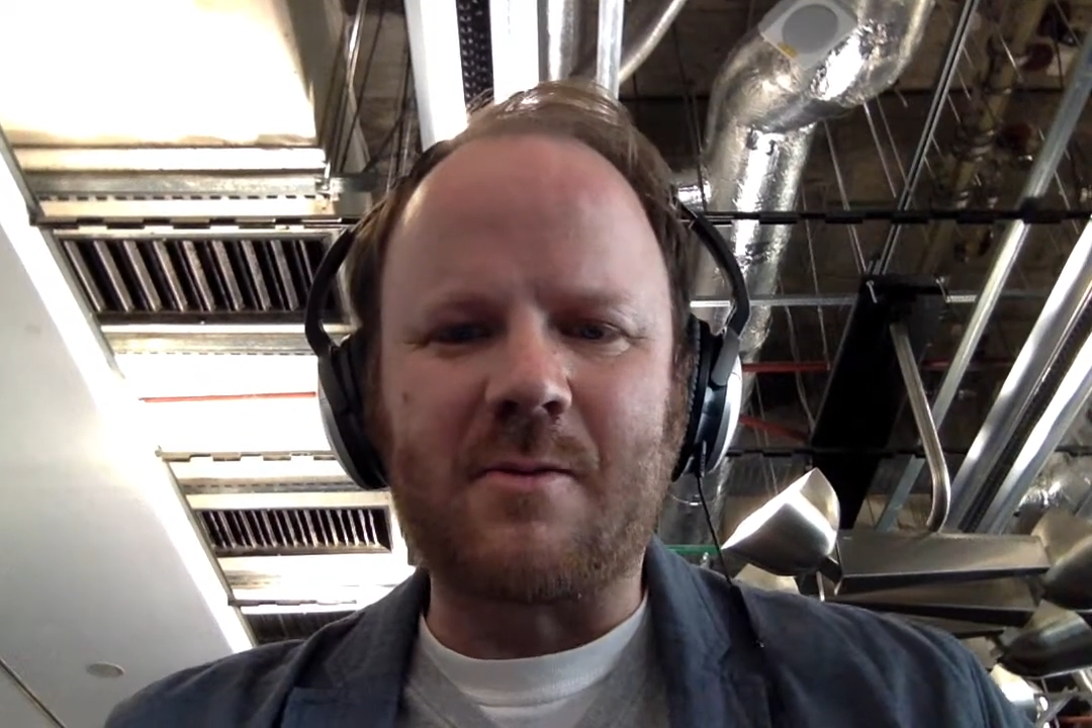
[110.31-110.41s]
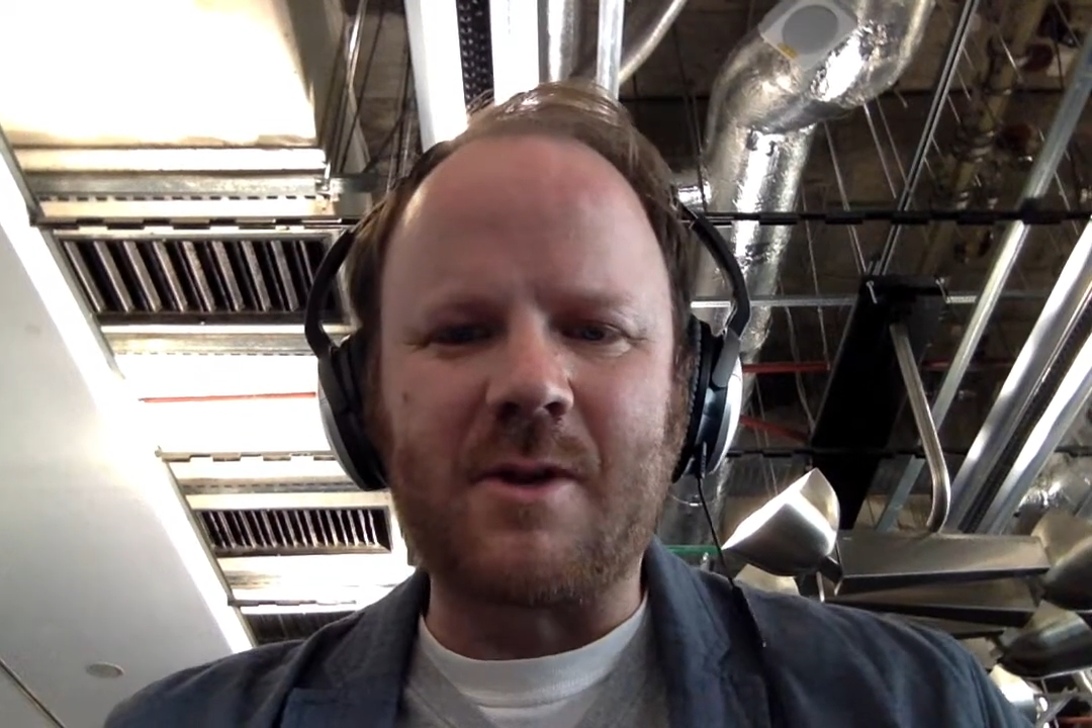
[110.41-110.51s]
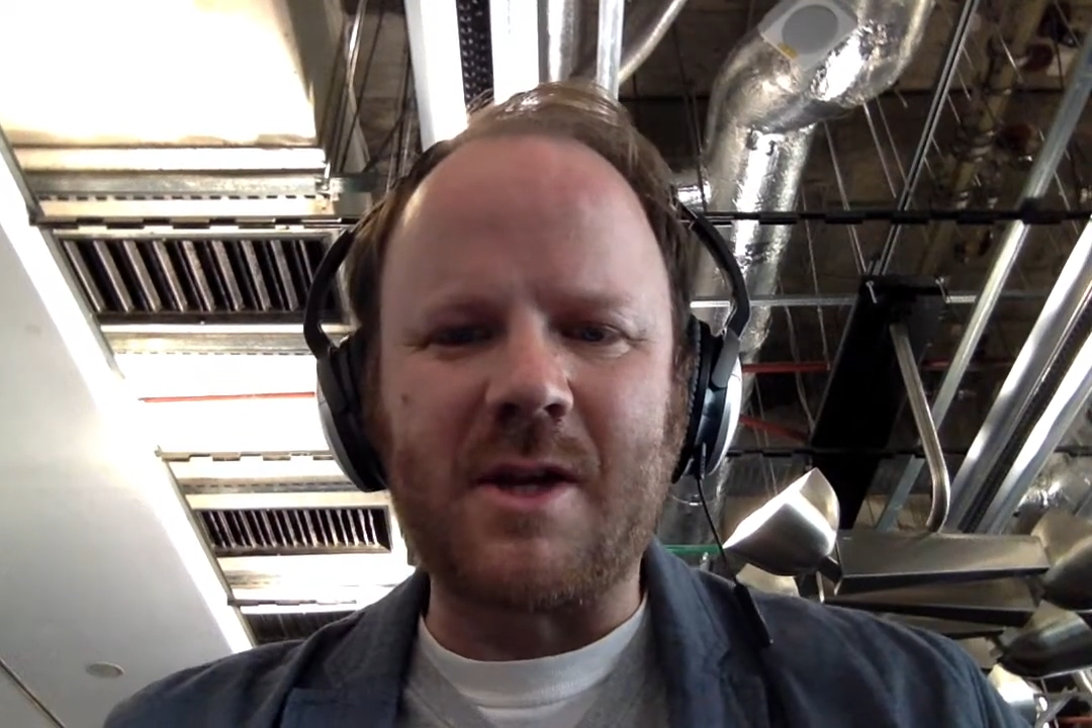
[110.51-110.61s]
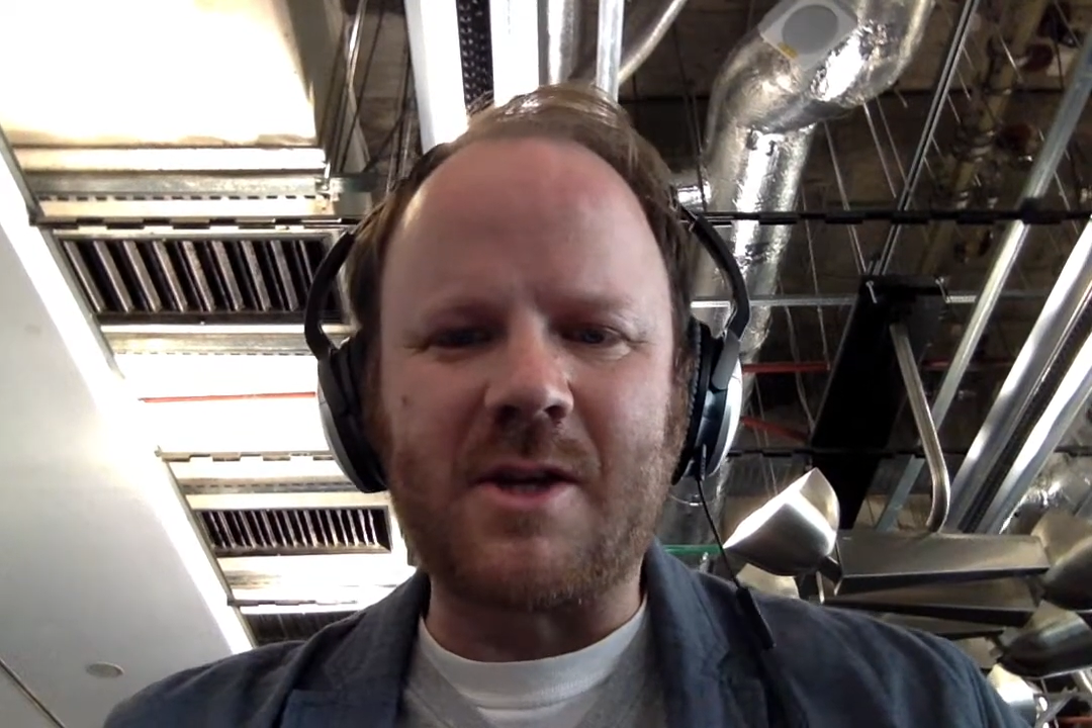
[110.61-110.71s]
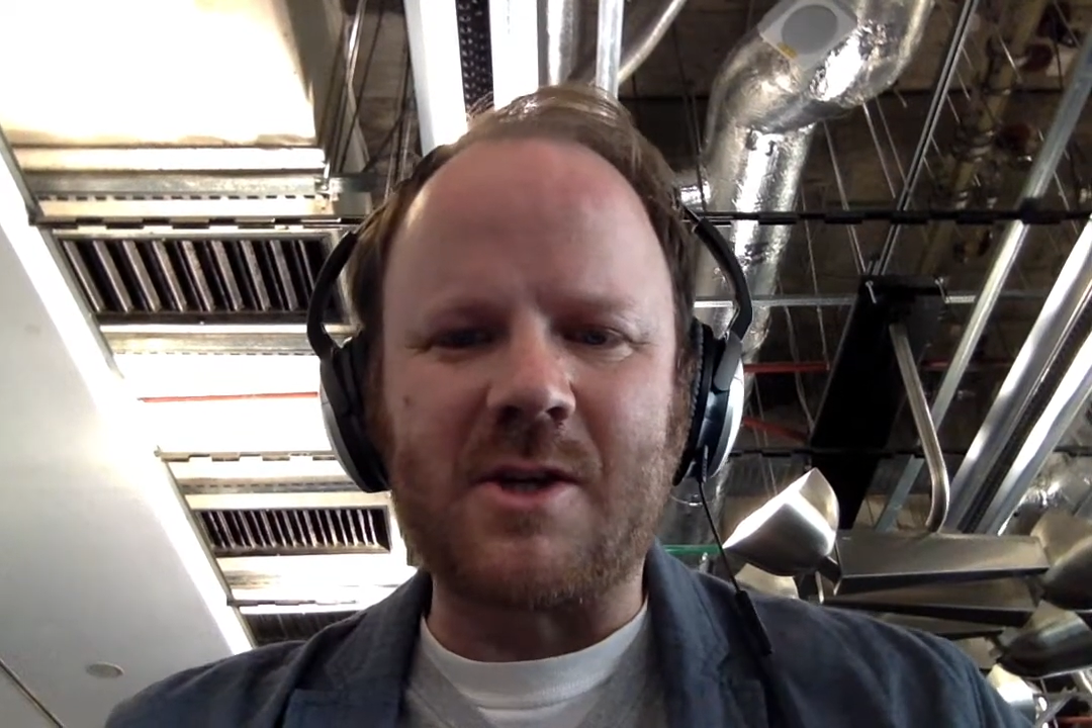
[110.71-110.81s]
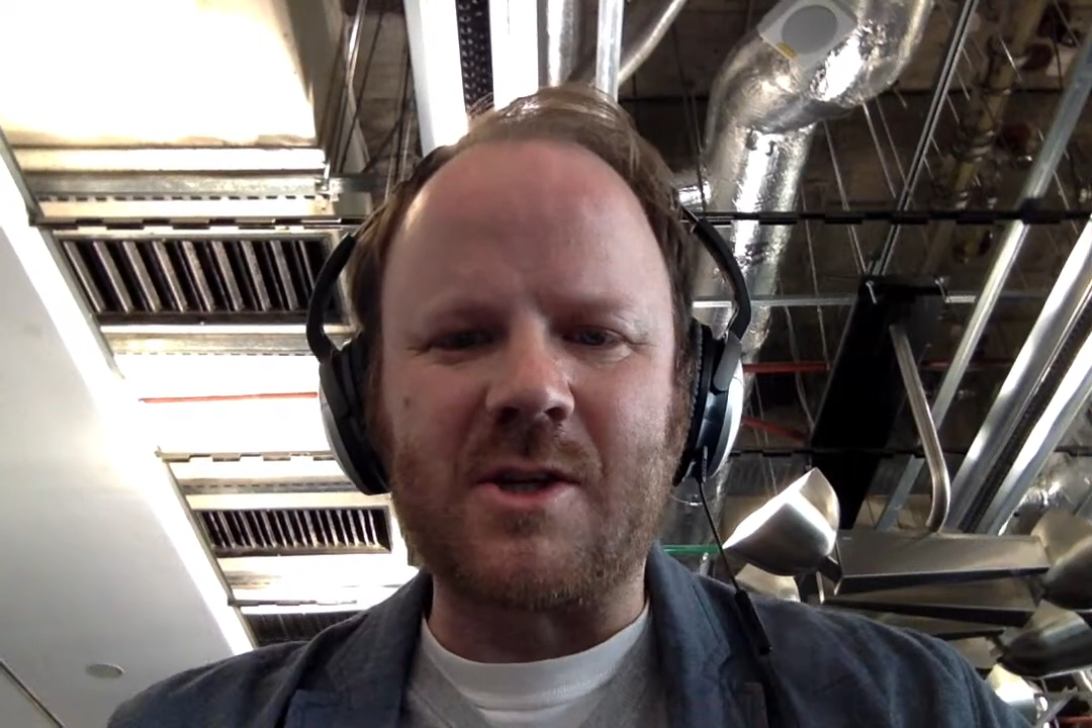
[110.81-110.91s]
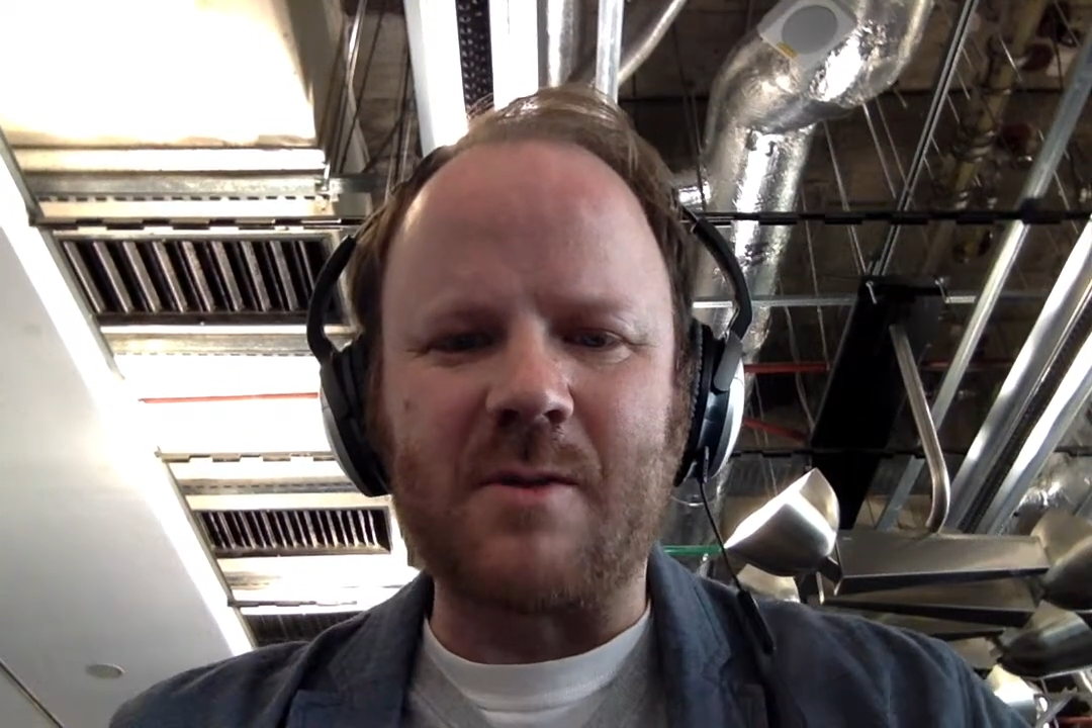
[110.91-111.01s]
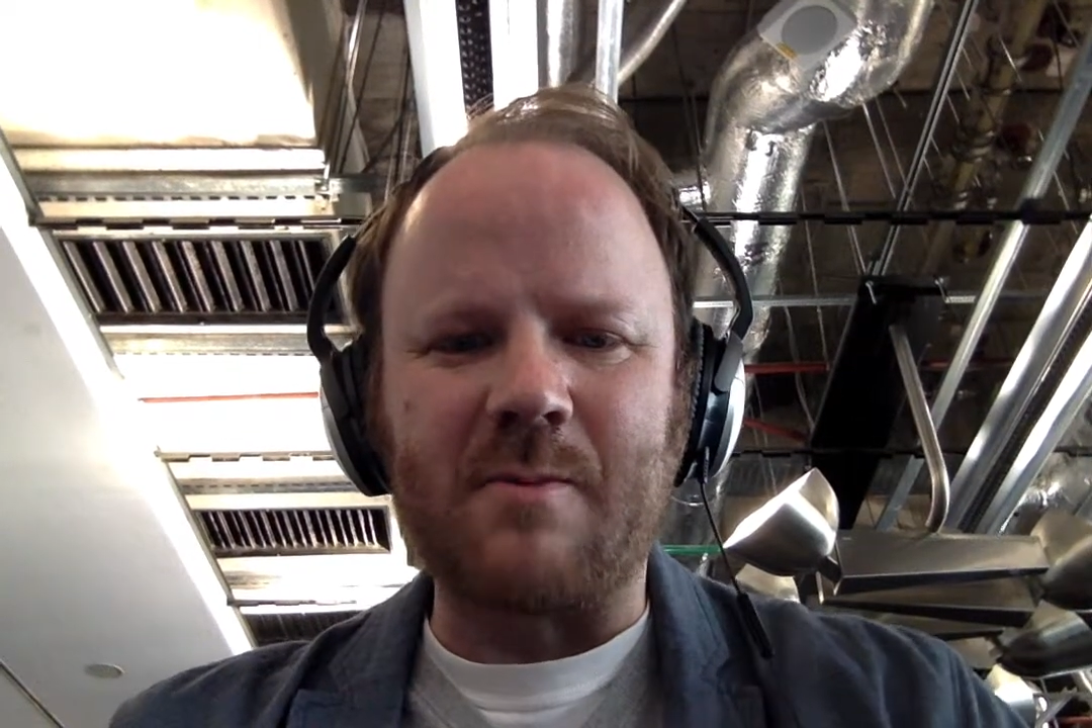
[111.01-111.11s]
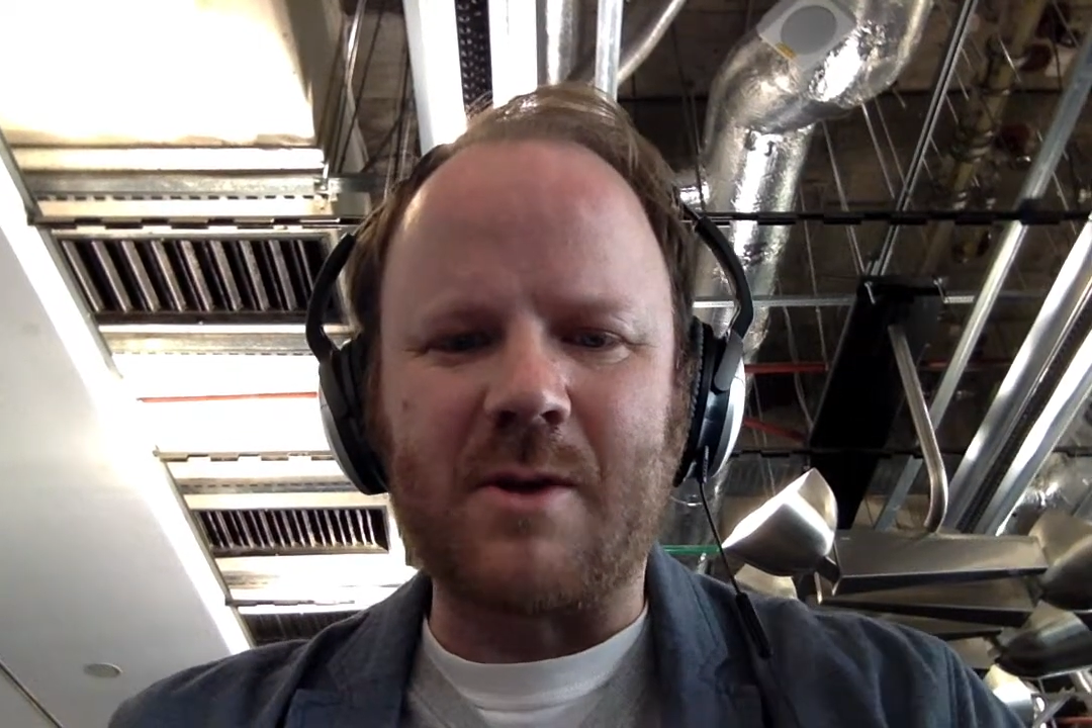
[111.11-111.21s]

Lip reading: relationship